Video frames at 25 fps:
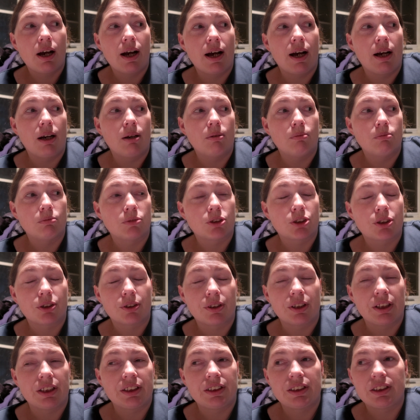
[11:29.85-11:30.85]
Um,
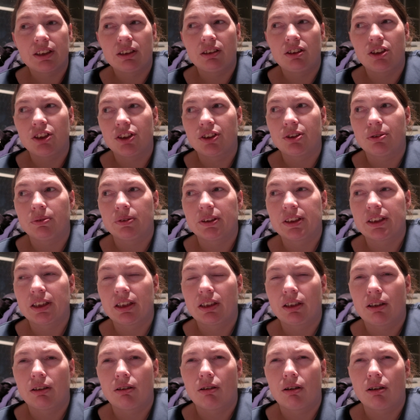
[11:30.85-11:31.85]
so they said just do it
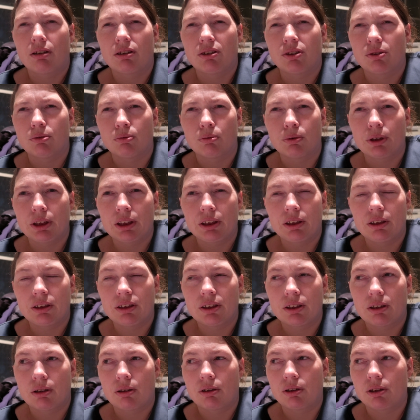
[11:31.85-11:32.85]
Sunday night because really
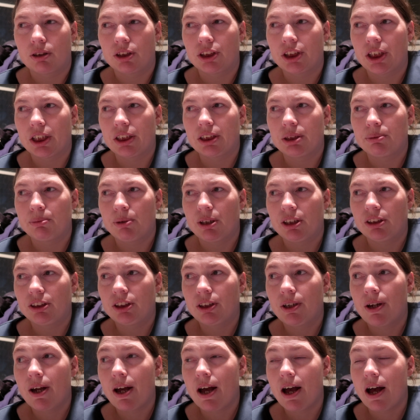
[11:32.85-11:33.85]
it's not going to change much.